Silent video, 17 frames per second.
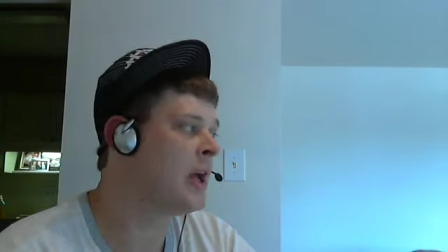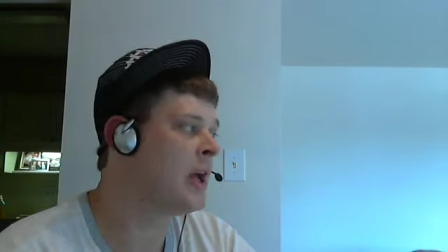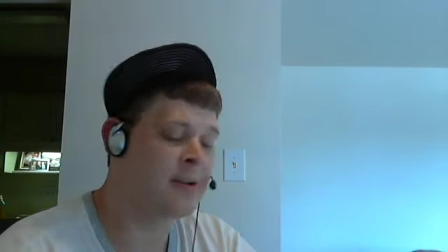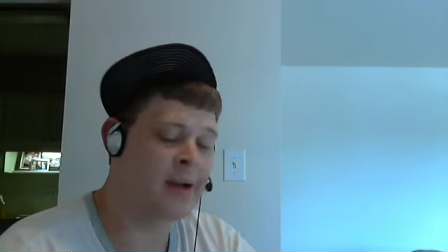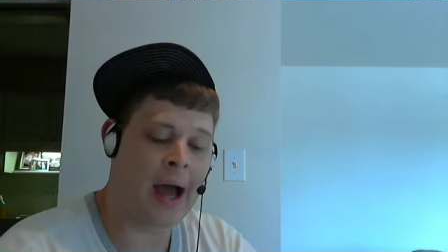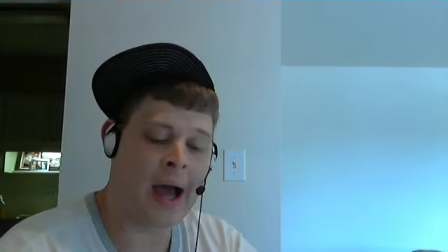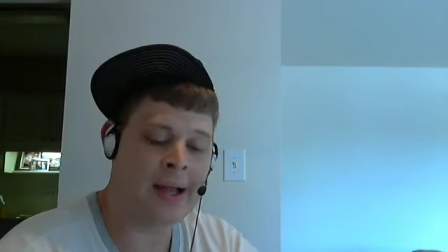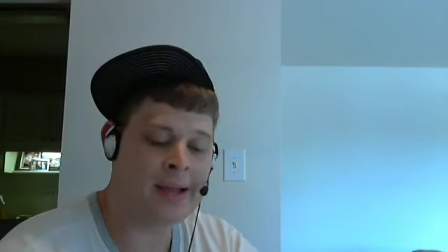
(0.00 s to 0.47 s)

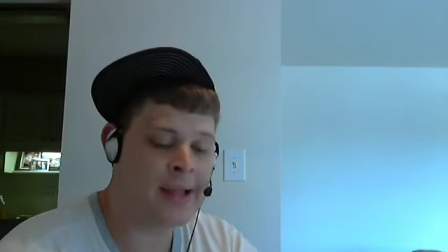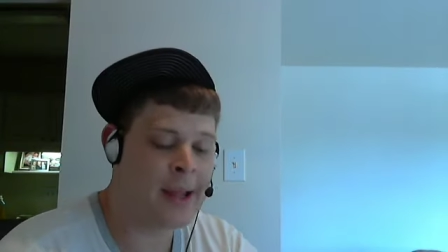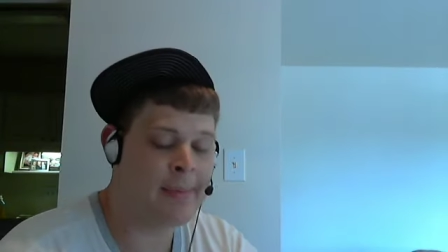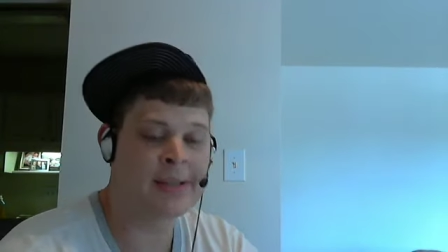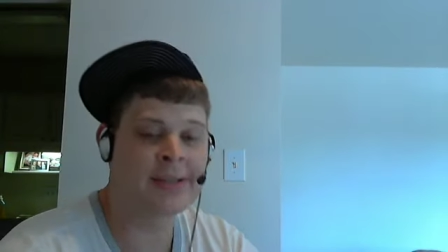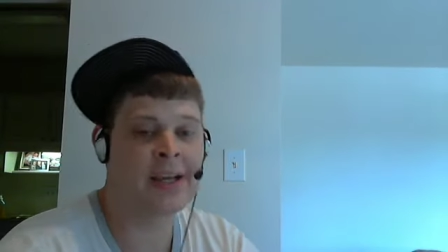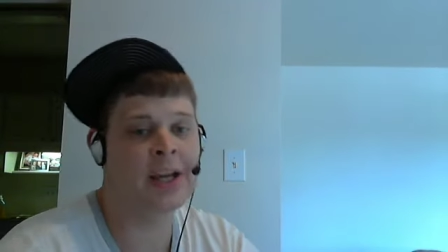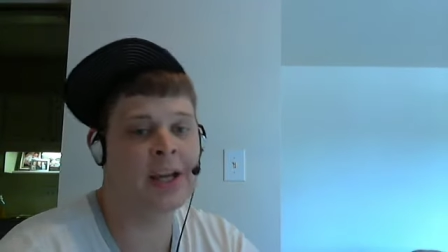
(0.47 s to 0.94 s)
And I'd, let
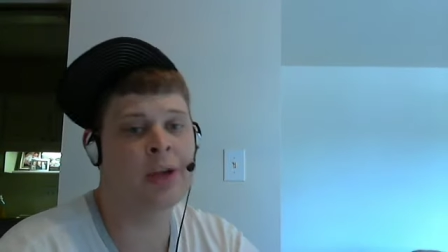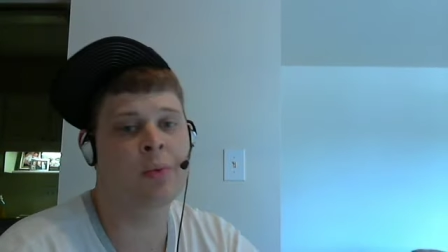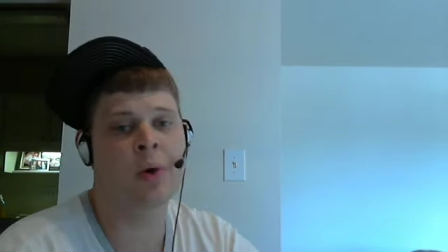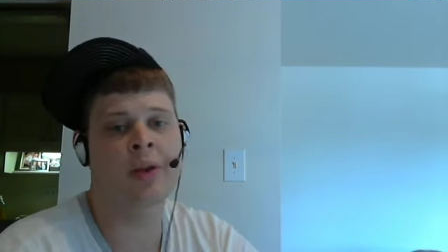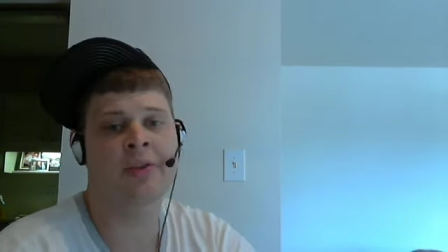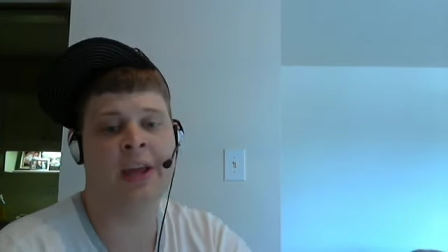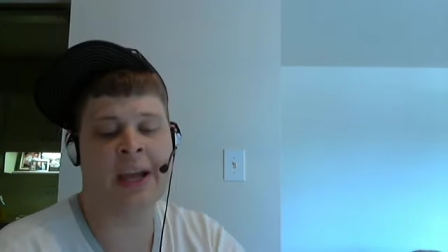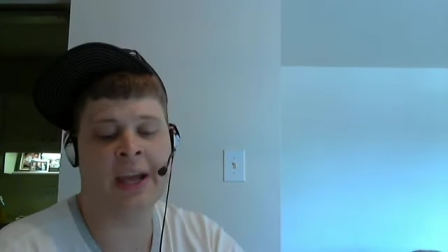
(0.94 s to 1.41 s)
me tell you
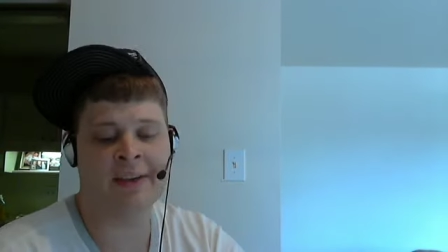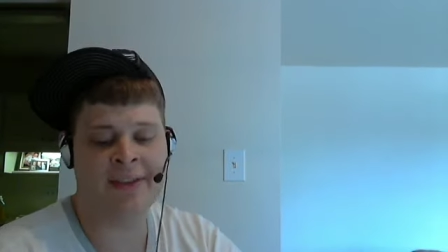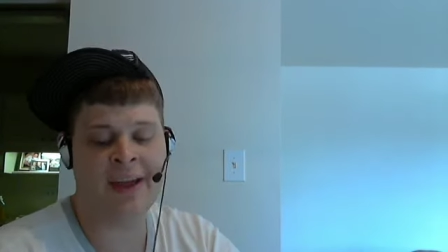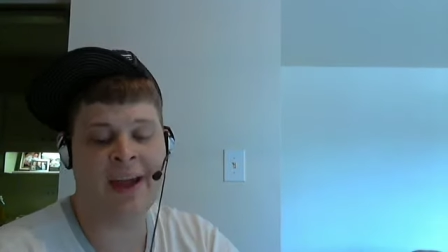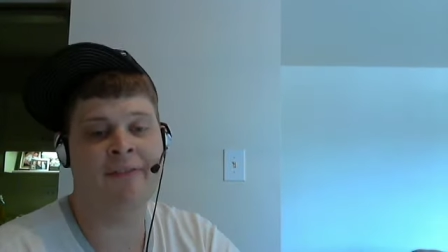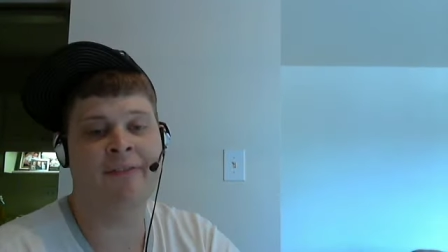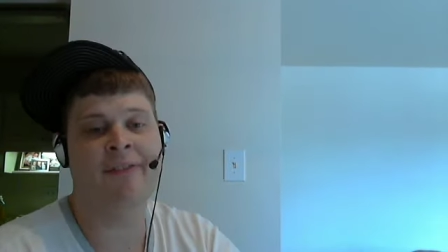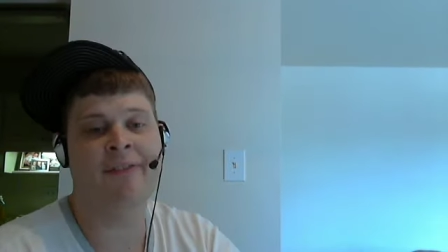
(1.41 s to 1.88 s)
one thing: if
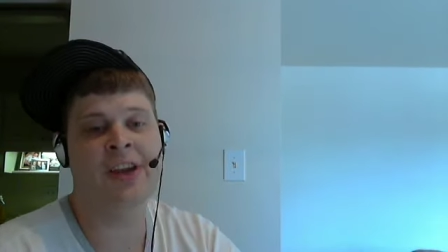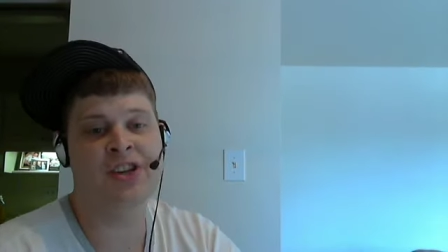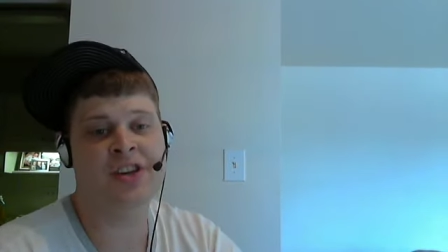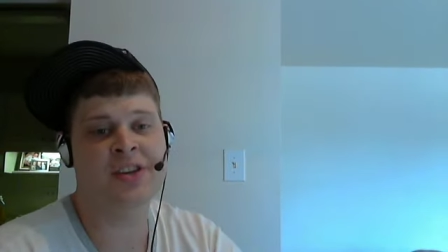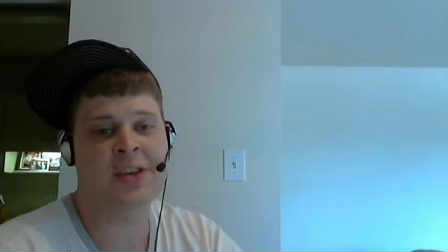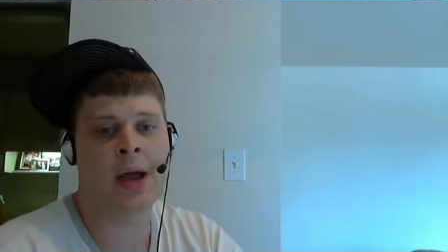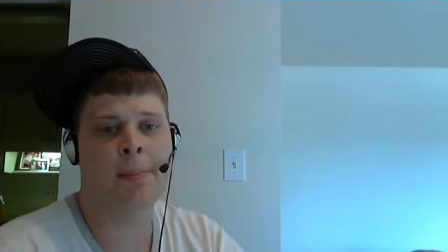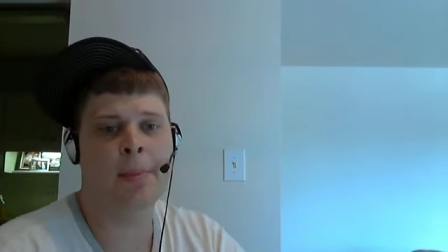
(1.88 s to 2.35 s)
that
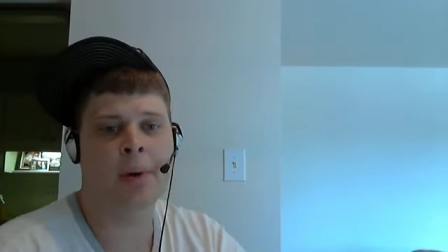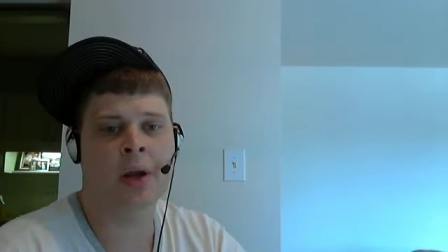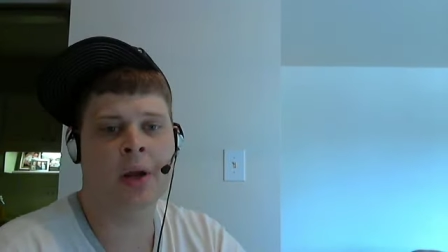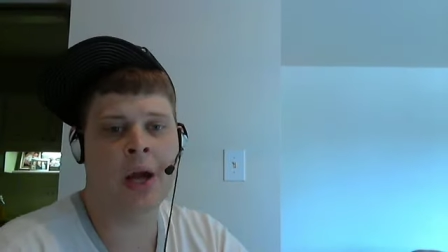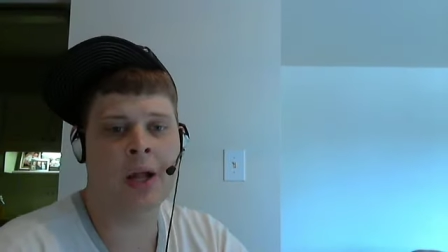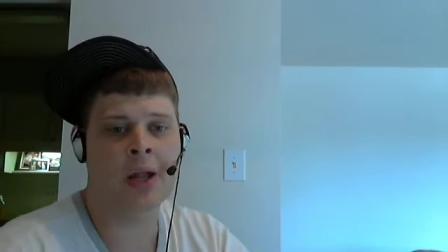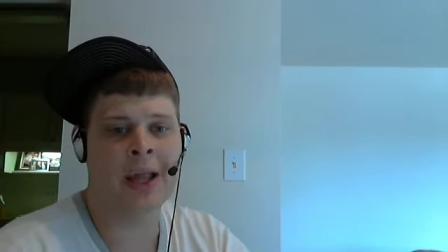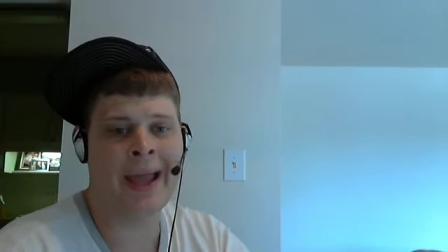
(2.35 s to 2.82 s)
vicious
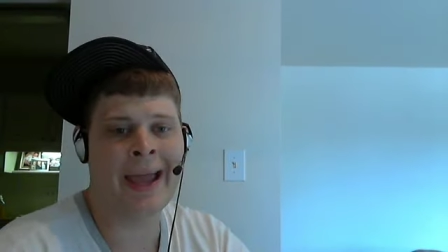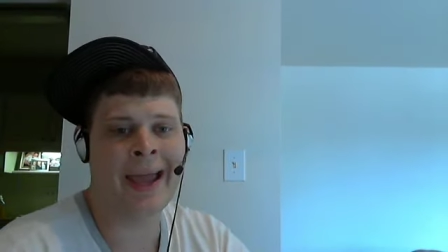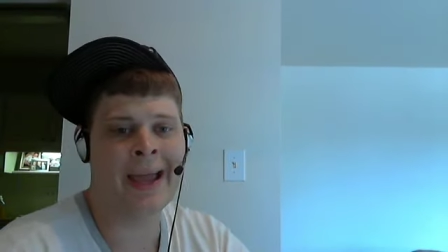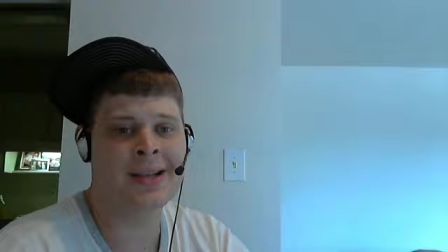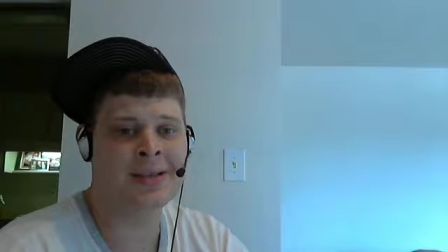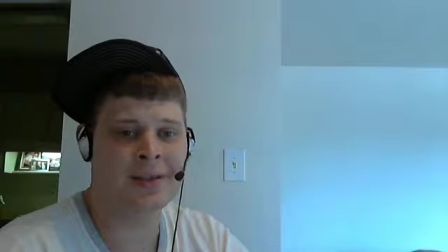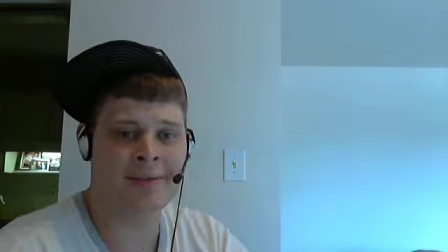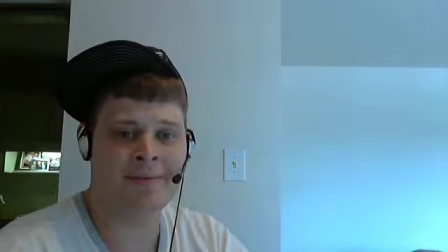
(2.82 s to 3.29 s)
uppercut
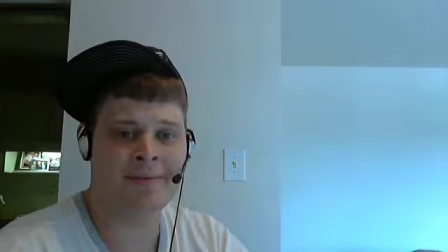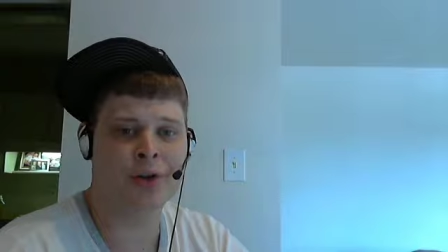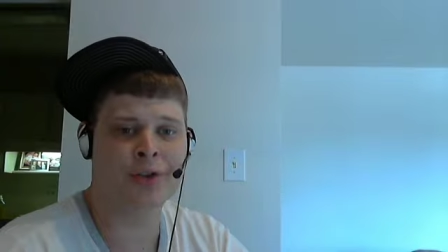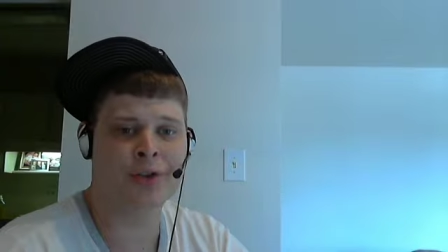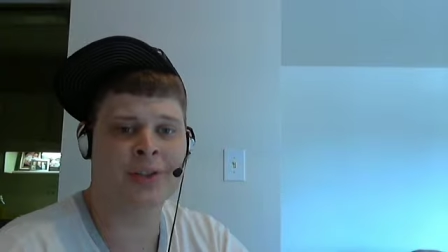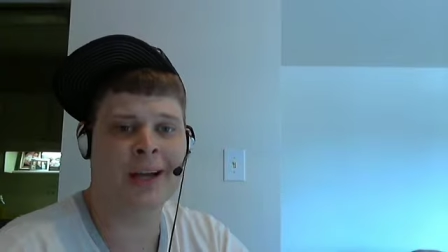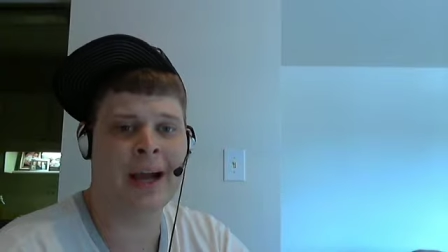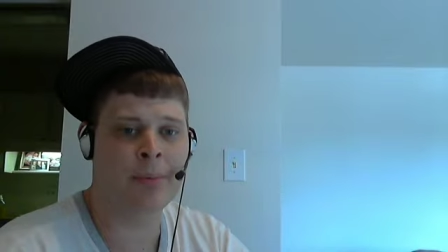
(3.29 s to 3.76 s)
lands the
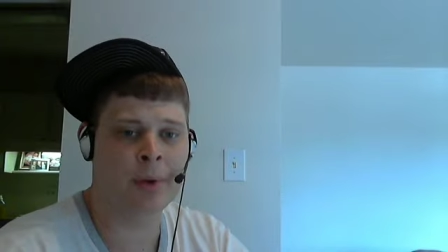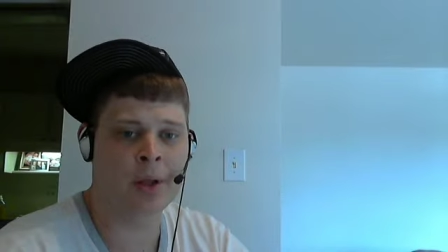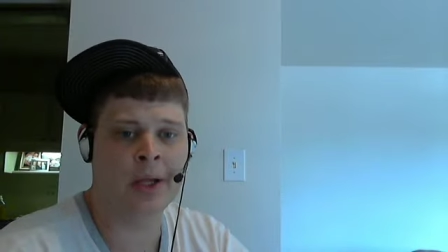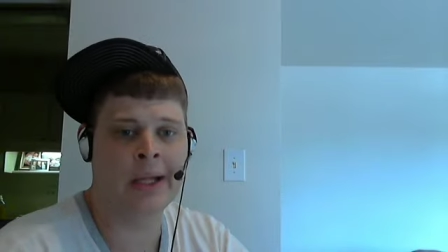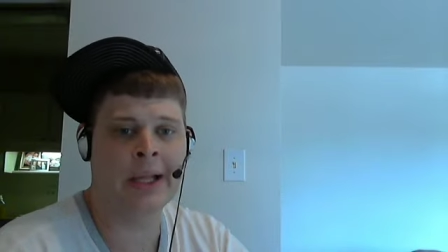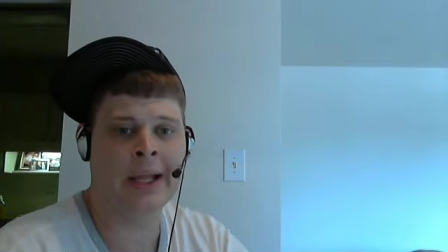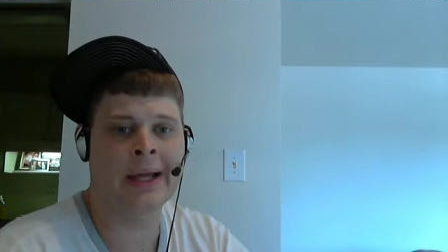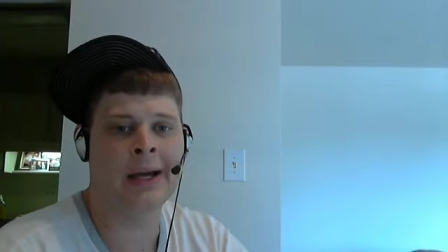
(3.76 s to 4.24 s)
first time
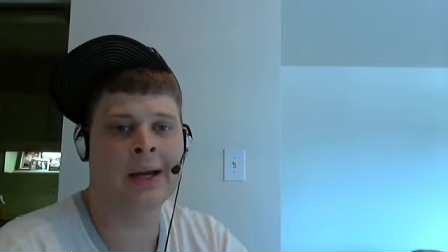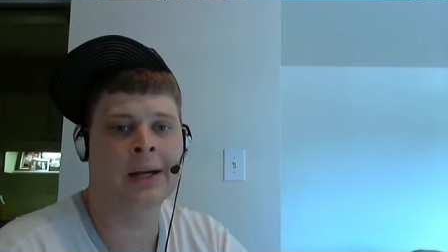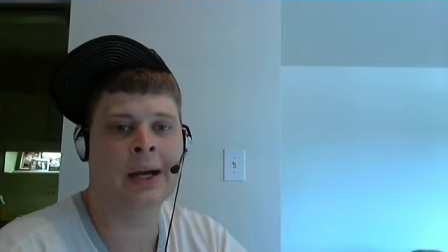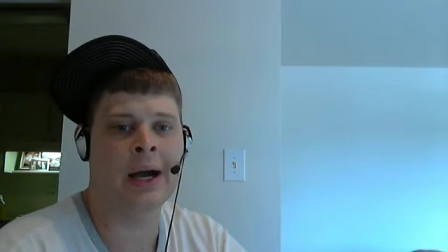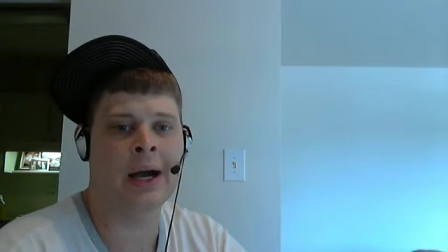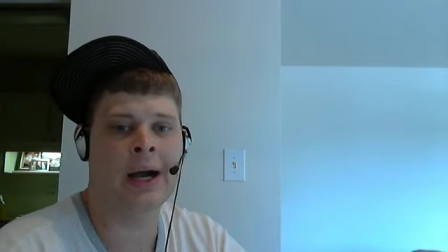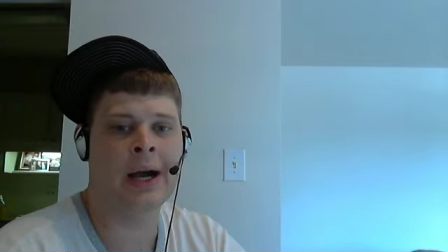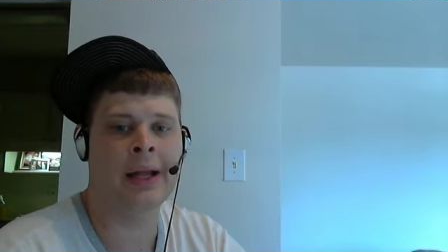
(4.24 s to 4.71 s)
cleanly on
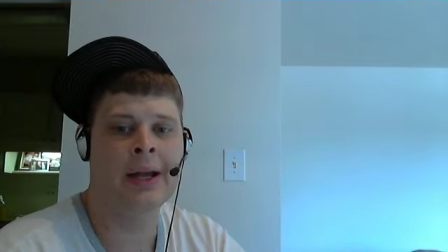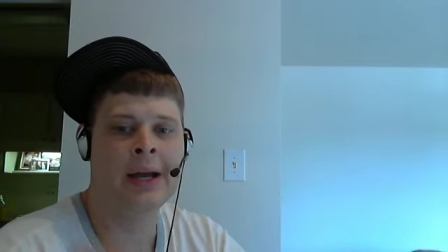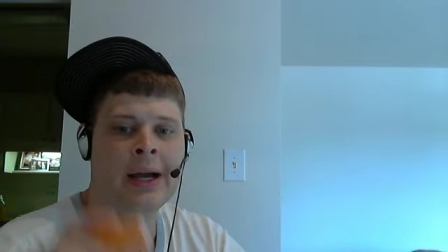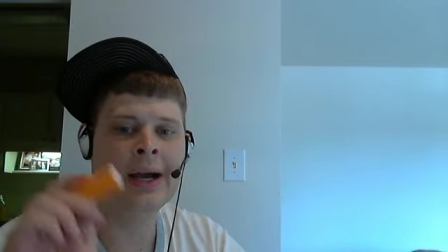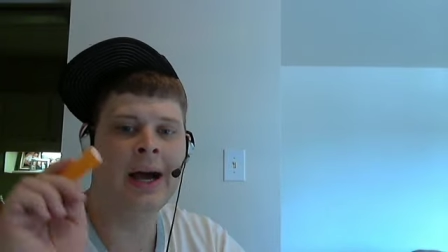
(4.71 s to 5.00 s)
Khan,